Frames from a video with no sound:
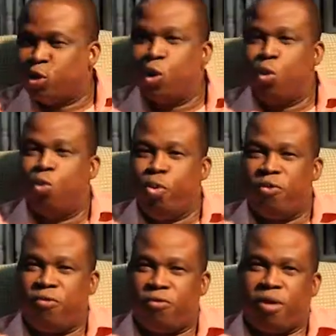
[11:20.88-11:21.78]
So
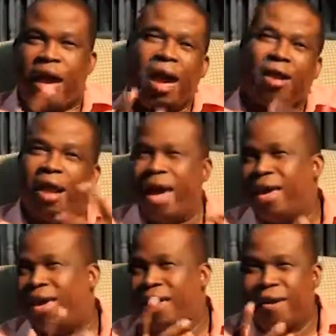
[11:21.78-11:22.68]
we've kind of
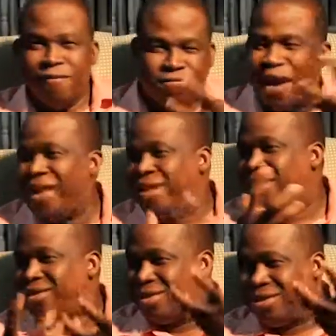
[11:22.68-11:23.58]
like found
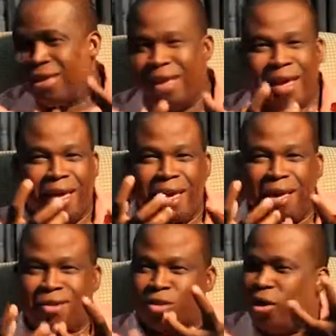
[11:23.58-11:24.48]
this
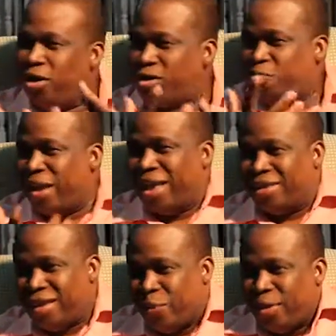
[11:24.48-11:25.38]
a solid
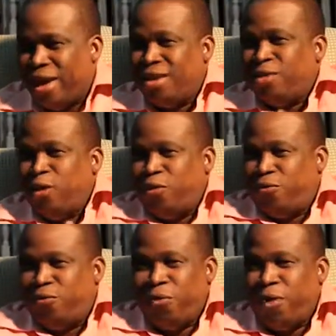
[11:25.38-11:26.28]
place, a place of
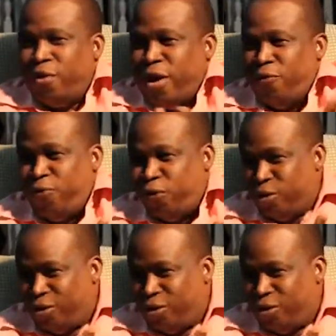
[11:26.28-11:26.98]
refuge.